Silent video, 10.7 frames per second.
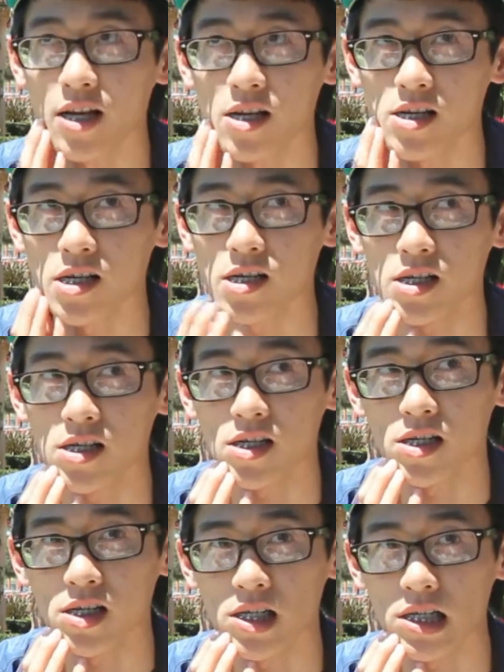advice of
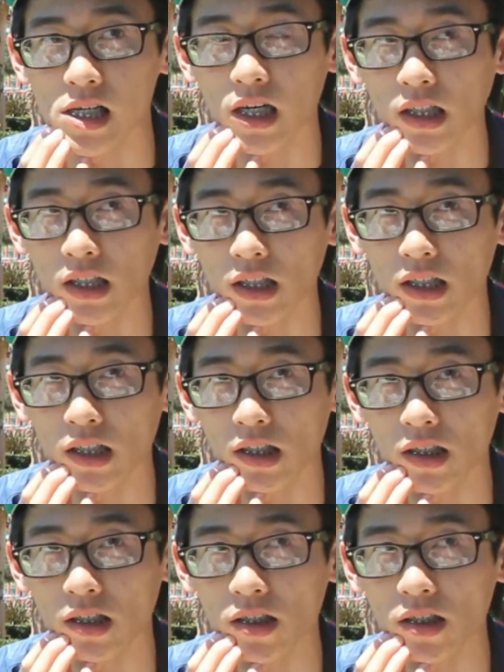always going after her,